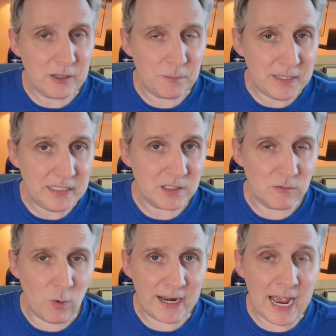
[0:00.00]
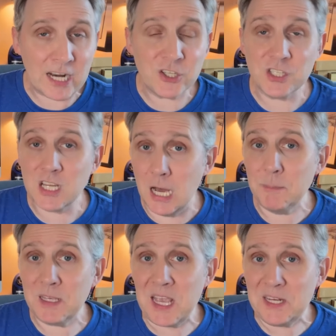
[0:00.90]
a piece of White Ash's
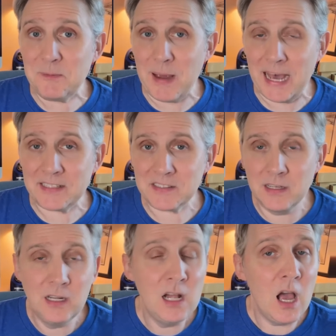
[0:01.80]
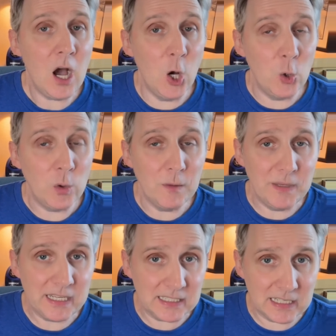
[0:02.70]
complicated past. Oh, and
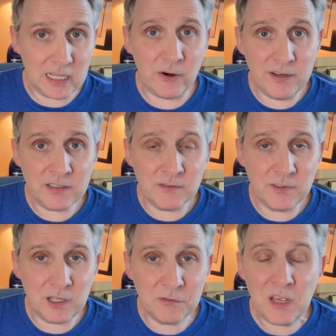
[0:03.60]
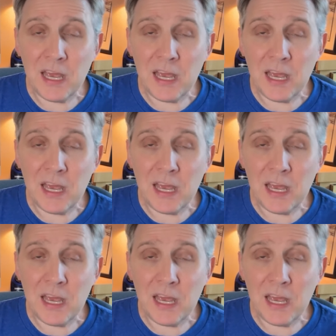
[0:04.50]
because Glarien's involved,